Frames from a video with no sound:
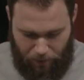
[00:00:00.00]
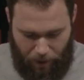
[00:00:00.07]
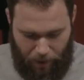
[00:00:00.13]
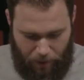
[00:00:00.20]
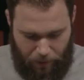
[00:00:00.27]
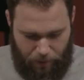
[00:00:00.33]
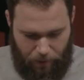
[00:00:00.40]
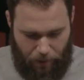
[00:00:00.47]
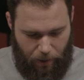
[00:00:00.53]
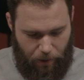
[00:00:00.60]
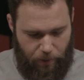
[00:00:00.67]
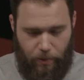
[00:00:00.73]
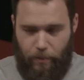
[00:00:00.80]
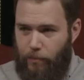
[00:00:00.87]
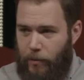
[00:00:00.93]
And uh,
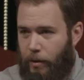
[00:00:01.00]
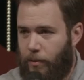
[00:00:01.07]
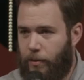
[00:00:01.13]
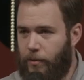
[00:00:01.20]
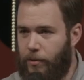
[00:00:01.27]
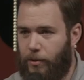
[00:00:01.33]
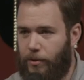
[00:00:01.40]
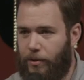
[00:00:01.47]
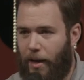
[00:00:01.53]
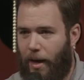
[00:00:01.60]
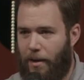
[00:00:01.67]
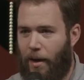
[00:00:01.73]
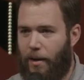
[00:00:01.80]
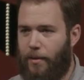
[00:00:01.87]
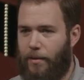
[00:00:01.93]
then, you know, you're
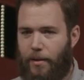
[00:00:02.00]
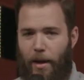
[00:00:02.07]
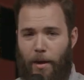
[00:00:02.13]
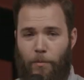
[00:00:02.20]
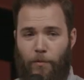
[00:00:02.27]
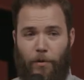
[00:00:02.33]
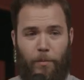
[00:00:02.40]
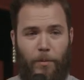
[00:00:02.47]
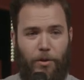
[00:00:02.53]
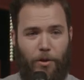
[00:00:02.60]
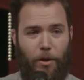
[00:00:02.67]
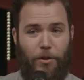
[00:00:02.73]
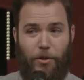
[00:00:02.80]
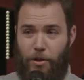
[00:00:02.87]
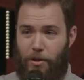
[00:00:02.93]
set. I came from a
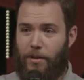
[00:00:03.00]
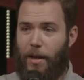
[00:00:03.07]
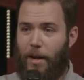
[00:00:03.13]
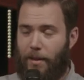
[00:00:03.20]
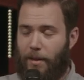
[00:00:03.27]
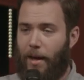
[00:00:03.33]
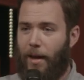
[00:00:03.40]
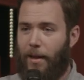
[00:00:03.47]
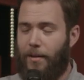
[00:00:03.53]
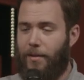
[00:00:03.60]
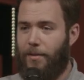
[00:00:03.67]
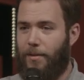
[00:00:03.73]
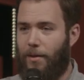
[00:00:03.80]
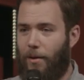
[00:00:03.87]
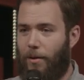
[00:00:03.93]
church just like that.
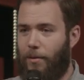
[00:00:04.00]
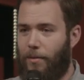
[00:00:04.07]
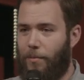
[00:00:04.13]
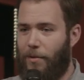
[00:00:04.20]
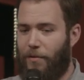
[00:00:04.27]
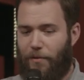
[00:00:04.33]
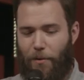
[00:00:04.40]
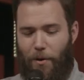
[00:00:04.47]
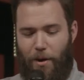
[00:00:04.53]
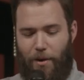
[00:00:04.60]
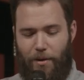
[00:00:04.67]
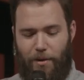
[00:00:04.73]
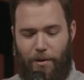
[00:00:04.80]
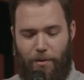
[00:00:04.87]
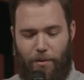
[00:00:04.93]
So before
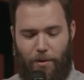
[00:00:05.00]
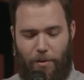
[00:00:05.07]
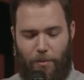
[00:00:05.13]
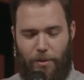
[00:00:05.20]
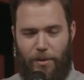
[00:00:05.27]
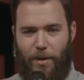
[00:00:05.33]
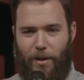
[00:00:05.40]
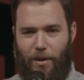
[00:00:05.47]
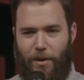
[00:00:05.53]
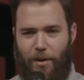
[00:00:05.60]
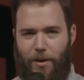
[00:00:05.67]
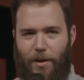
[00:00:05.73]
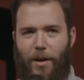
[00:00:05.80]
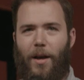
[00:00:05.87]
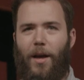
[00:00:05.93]
I was
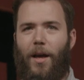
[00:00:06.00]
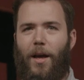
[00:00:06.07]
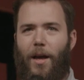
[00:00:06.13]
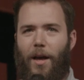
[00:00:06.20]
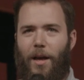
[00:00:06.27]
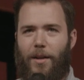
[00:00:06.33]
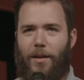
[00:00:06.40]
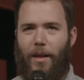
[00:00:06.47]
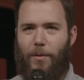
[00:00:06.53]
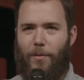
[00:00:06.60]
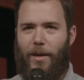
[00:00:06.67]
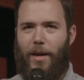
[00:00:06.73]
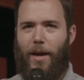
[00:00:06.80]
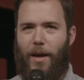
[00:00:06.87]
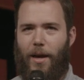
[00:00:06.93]
here, like
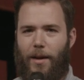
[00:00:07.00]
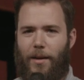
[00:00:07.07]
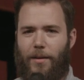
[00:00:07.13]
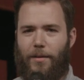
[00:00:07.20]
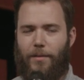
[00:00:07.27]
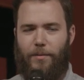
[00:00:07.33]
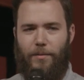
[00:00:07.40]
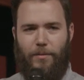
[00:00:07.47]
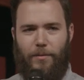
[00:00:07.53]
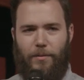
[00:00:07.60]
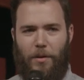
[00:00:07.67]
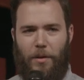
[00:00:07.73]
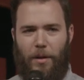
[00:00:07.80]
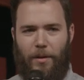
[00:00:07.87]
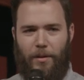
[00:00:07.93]
we had
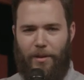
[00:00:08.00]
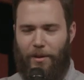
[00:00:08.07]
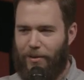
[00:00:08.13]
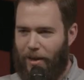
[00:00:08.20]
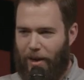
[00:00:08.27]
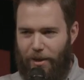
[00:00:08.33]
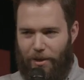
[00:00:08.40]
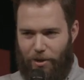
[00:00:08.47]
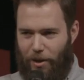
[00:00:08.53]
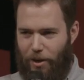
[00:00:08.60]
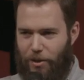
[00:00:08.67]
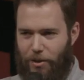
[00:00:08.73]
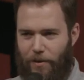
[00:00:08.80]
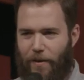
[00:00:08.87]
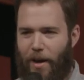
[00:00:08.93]
a little tiny
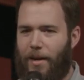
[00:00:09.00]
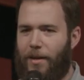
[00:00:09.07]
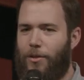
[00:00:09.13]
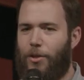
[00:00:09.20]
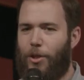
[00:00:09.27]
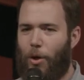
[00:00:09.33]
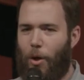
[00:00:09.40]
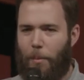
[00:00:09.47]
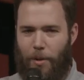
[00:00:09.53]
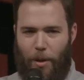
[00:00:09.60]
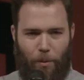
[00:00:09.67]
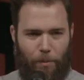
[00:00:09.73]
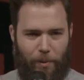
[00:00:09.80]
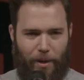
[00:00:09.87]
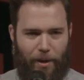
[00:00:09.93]
church. If I didn't show up, no
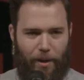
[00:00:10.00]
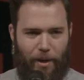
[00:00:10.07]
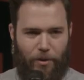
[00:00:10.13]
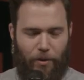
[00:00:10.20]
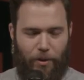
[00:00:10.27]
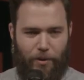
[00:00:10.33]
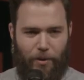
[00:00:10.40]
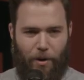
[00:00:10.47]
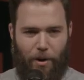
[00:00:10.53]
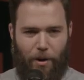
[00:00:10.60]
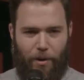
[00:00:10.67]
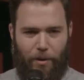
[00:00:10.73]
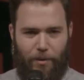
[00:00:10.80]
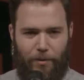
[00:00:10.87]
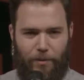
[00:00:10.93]
one played electric
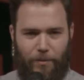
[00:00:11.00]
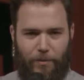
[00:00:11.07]
guitar.